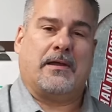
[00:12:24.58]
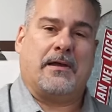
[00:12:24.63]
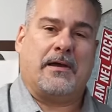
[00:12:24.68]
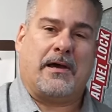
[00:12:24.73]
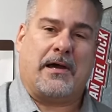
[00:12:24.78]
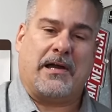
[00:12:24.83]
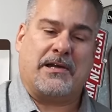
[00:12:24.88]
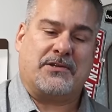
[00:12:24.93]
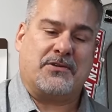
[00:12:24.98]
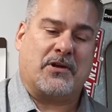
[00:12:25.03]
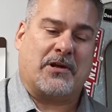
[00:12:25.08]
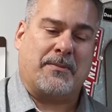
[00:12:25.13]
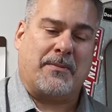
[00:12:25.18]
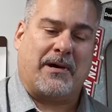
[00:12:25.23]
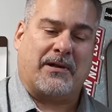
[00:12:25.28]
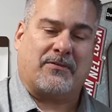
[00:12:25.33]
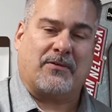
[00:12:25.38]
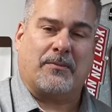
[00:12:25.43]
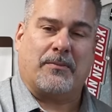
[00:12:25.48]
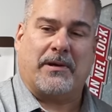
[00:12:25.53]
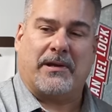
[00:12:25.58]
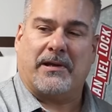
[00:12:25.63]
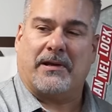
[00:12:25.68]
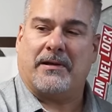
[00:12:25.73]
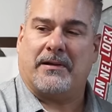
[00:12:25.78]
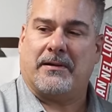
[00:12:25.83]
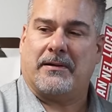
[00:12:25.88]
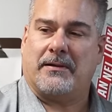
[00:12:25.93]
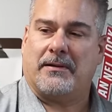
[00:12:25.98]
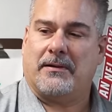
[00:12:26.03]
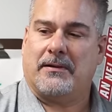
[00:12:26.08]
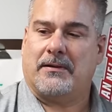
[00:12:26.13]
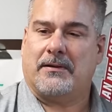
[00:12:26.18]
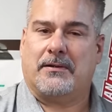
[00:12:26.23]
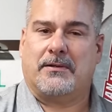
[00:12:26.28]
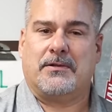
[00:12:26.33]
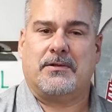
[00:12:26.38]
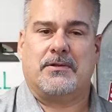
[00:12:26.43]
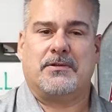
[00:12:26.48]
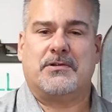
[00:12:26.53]
All right, Joe, come on through, buddy.
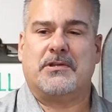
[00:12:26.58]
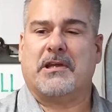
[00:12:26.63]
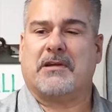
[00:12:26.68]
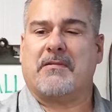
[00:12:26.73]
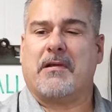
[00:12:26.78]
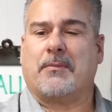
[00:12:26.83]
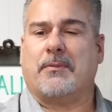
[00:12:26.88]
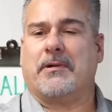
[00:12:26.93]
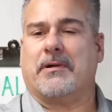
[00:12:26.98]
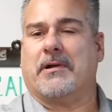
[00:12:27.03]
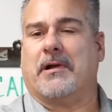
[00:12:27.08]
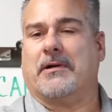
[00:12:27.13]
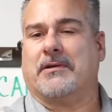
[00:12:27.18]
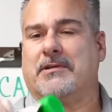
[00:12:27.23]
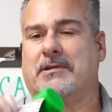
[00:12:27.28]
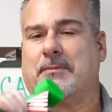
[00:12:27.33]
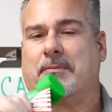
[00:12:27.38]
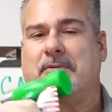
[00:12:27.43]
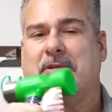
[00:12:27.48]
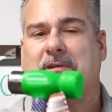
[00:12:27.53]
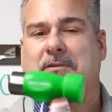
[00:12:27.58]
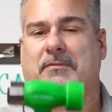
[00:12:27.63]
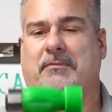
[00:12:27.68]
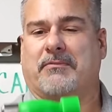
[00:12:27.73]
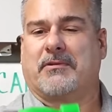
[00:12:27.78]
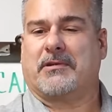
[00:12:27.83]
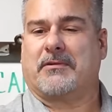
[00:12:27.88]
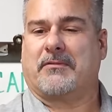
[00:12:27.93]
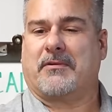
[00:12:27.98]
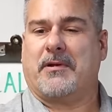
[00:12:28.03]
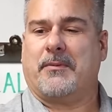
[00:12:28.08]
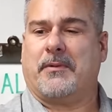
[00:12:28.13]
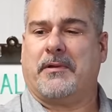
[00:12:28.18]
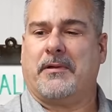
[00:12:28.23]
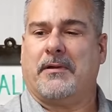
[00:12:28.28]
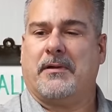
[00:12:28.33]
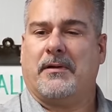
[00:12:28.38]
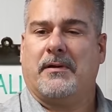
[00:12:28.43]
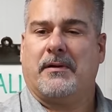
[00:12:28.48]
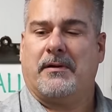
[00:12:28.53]
You get a red one or no? Just a green one?
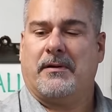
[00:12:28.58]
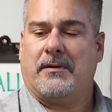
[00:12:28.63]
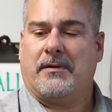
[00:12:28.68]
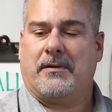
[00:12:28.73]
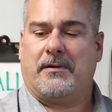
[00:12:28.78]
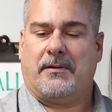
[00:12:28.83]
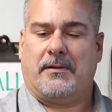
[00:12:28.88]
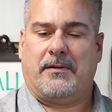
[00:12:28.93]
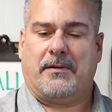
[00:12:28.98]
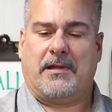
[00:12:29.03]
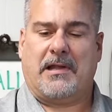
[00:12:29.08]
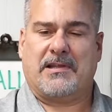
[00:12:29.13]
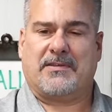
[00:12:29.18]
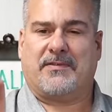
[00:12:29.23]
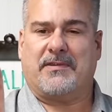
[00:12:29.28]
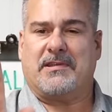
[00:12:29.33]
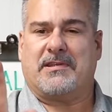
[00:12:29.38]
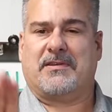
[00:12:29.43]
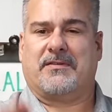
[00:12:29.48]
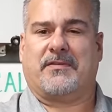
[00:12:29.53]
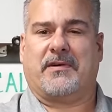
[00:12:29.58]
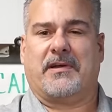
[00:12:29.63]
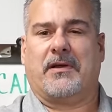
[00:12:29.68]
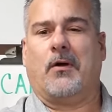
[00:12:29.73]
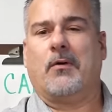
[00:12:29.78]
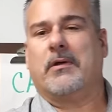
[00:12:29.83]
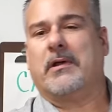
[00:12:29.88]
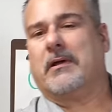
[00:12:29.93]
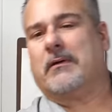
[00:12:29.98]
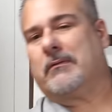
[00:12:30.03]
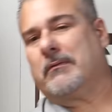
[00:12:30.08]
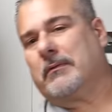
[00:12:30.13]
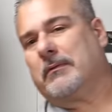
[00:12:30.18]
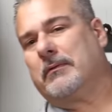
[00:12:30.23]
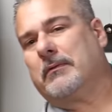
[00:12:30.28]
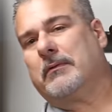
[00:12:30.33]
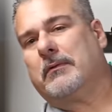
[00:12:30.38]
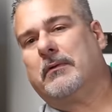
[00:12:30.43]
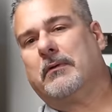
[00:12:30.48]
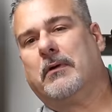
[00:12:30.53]
This is fine. Oh, you
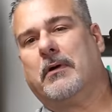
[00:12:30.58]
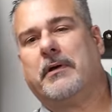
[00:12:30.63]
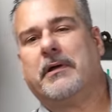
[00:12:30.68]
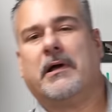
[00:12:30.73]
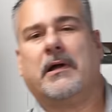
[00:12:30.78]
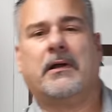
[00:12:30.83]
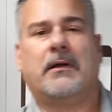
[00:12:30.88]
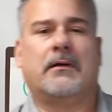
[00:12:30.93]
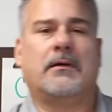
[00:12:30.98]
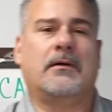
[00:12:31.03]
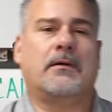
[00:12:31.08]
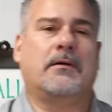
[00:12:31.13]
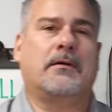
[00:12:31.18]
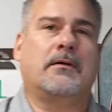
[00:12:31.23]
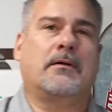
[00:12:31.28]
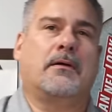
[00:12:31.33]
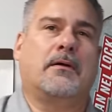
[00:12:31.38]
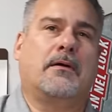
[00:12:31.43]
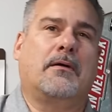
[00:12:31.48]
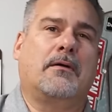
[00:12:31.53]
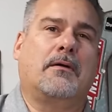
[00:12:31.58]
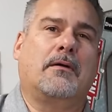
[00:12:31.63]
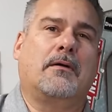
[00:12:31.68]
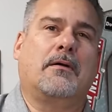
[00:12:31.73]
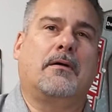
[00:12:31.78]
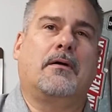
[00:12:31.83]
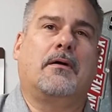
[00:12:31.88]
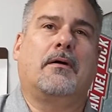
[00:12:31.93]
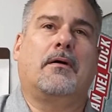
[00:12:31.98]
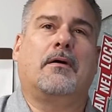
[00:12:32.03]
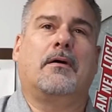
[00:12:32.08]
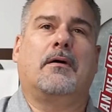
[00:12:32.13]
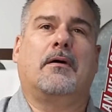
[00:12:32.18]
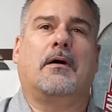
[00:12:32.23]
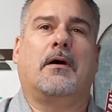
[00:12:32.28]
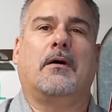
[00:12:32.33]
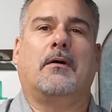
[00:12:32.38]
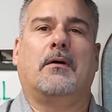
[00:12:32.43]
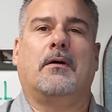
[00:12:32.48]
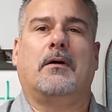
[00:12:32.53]
got it? No.
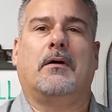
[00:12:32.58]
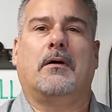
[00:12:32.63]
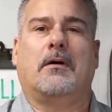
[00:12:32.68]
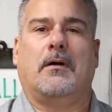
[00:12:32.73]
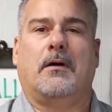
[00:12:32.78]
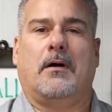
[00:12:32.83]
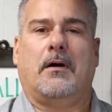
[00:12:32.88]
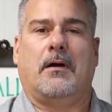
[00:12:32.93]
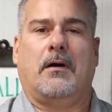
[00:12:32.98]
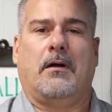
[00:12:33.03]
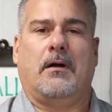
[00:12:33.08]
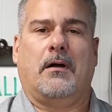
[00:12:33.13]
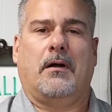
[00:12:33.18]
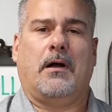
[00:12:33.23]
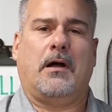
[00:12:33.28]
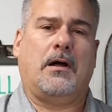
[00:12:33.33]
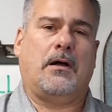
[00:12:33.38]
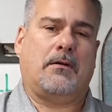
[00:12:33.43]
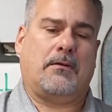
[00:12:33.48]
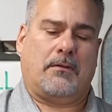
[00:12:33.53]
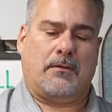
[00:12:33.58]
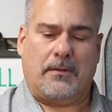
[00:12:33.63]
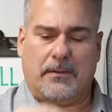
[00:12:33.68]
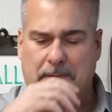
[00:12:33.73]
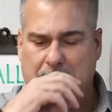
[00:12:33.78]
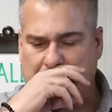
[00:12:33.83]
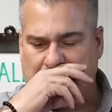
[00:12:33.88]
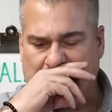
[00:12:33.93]
Different one. Oh. It's not a